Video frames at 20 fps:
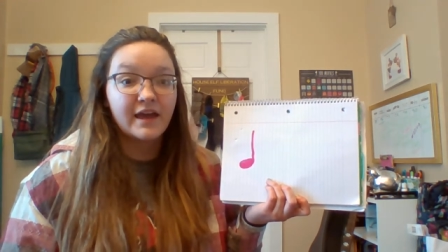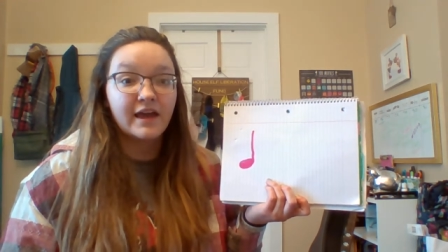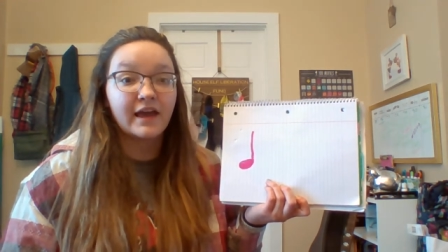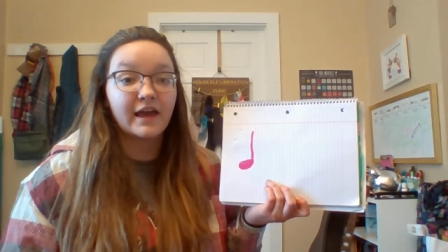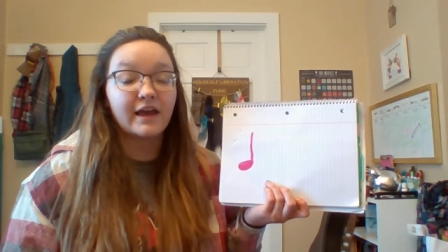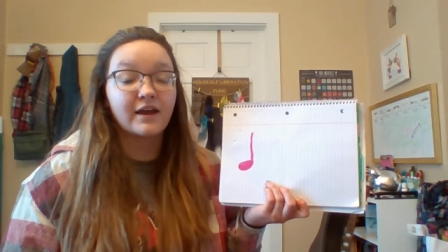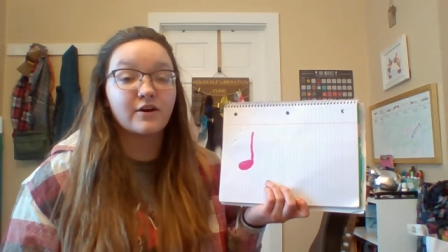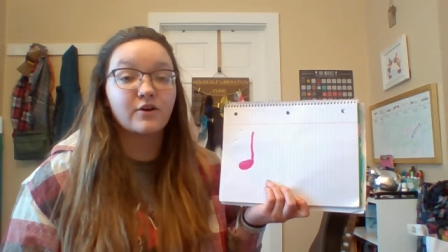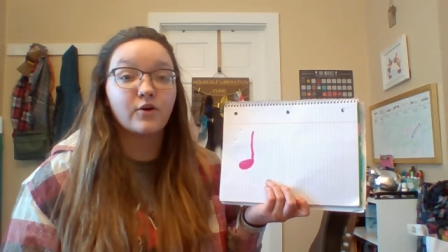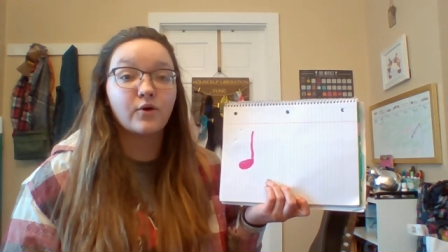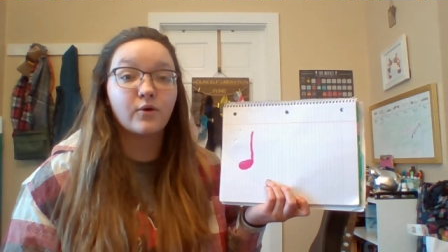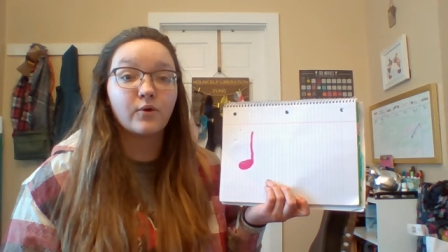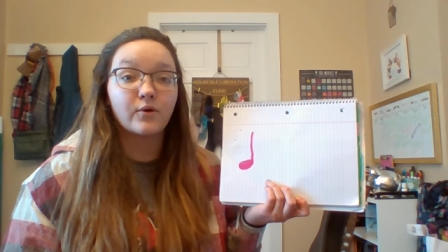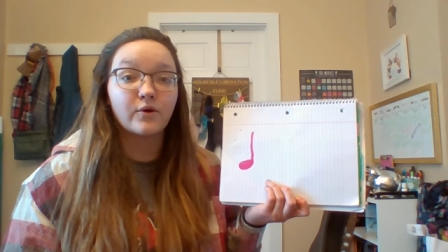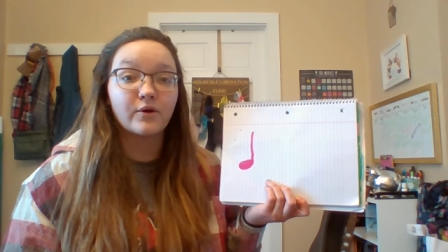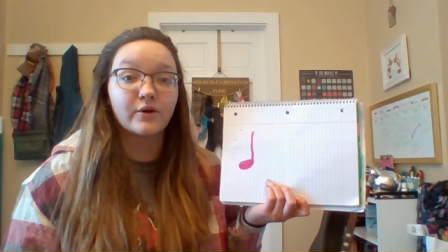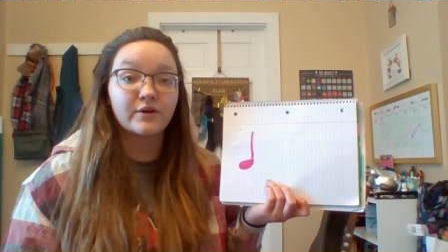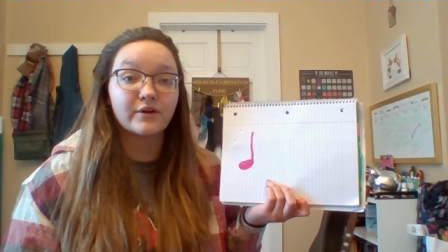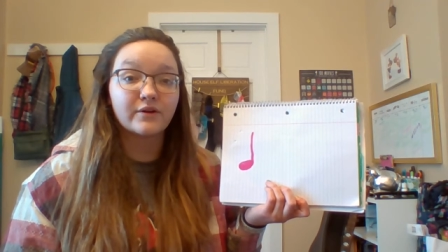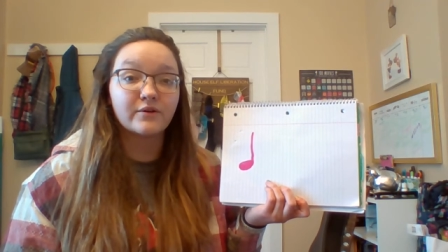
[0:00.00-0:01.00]
a
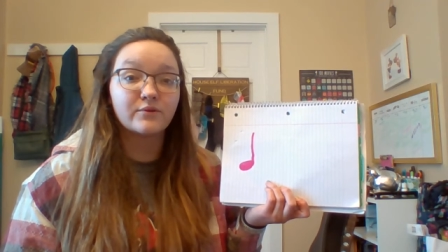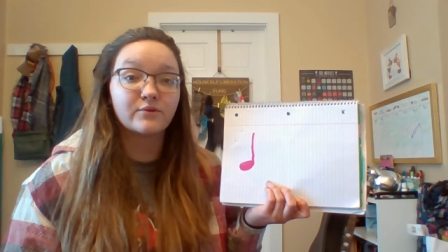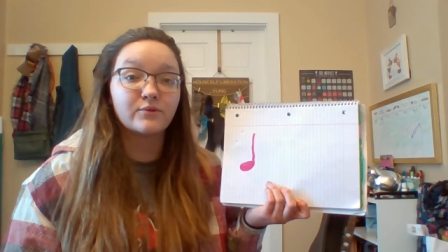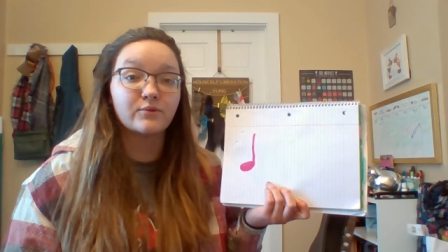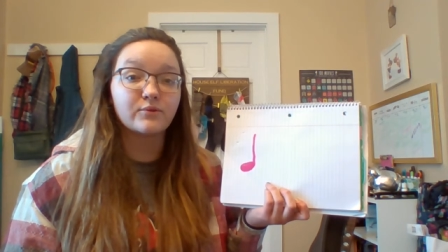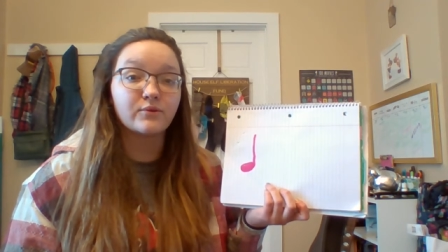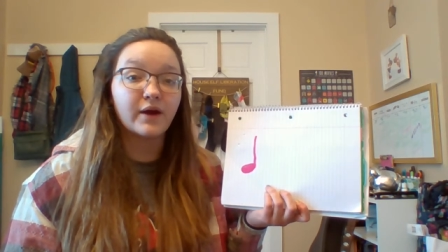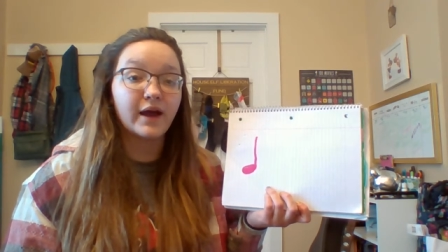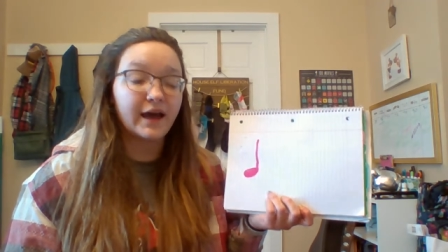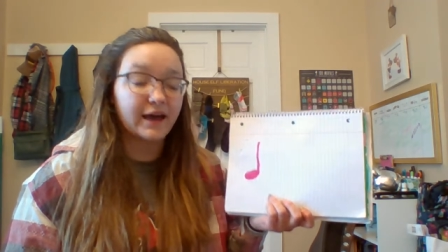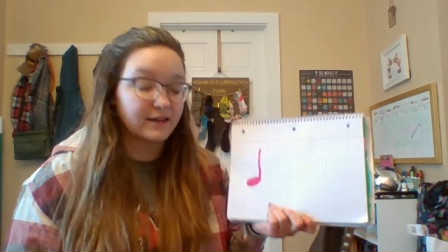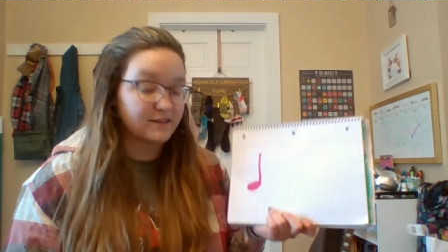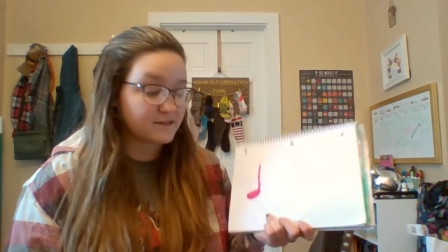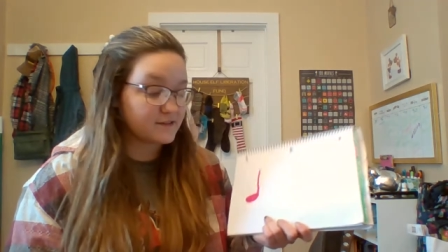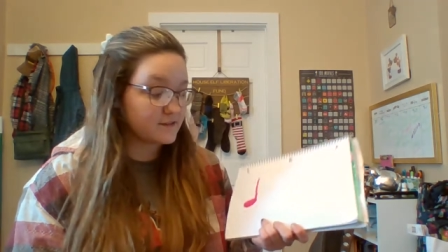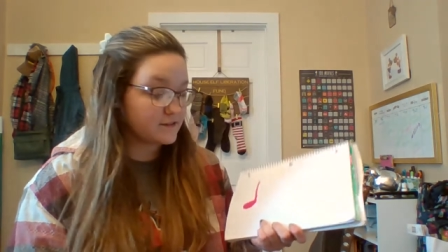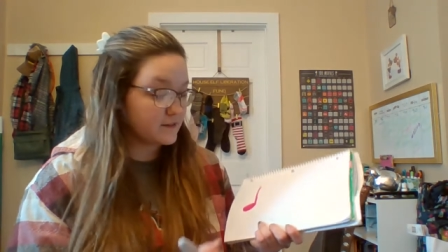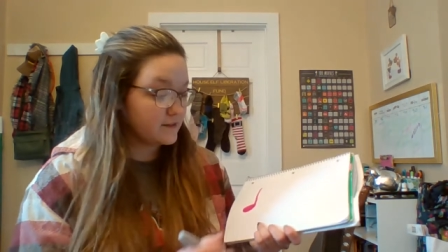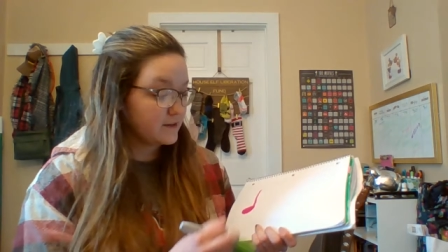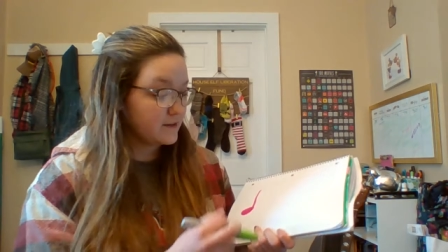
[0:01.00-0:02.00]
quarter
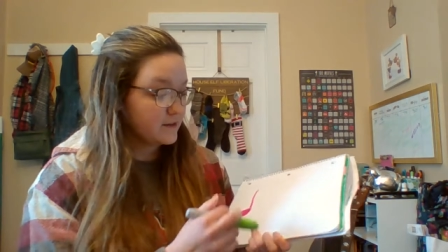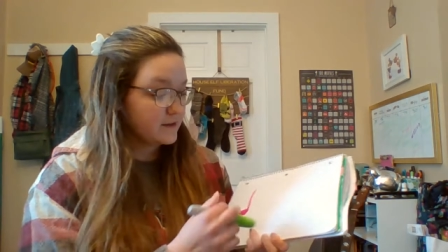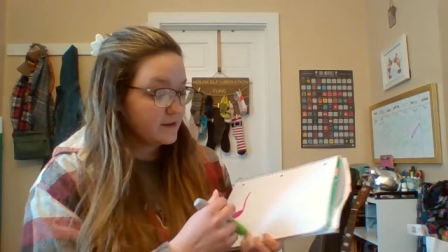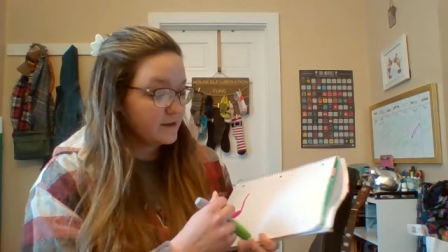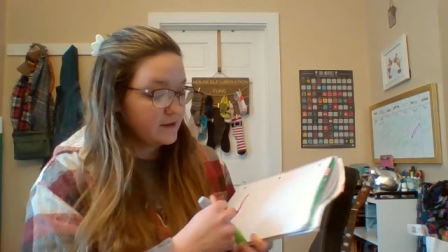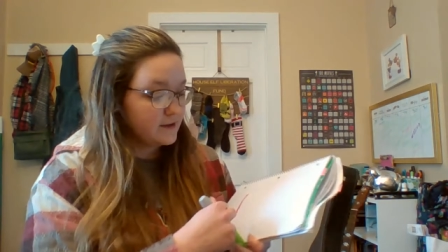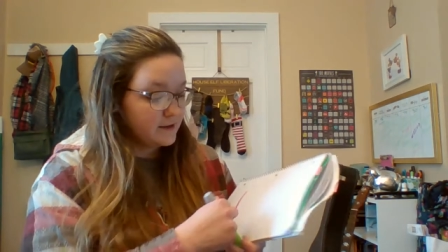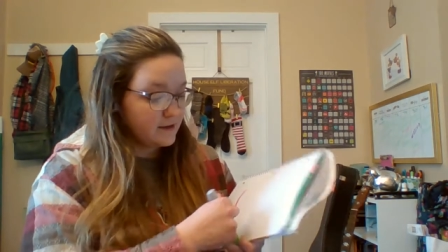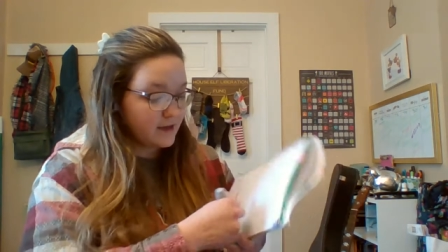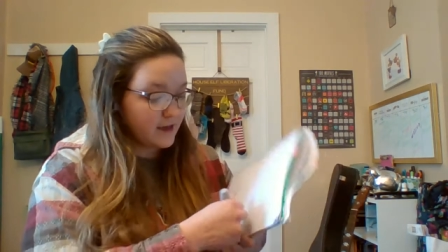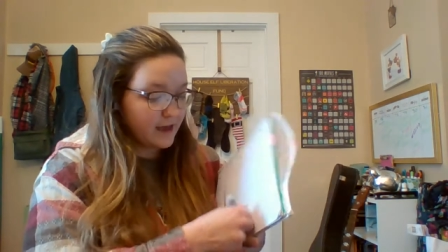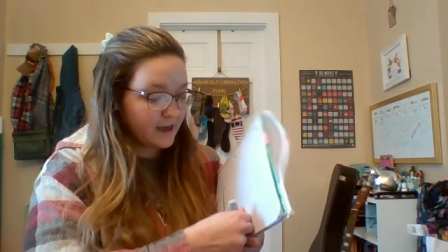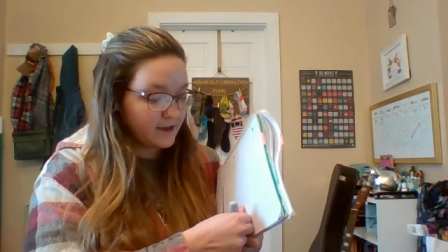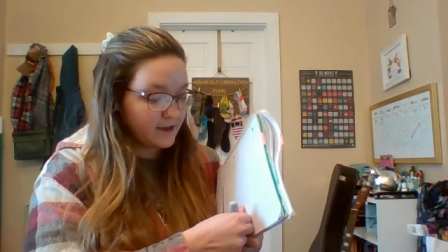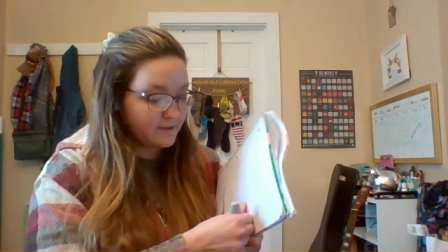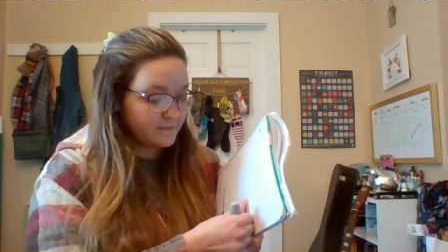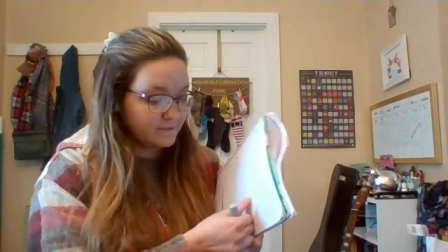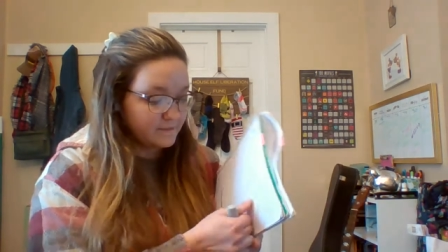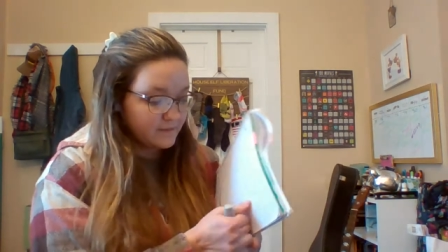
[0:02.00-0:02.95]
rest. Okay,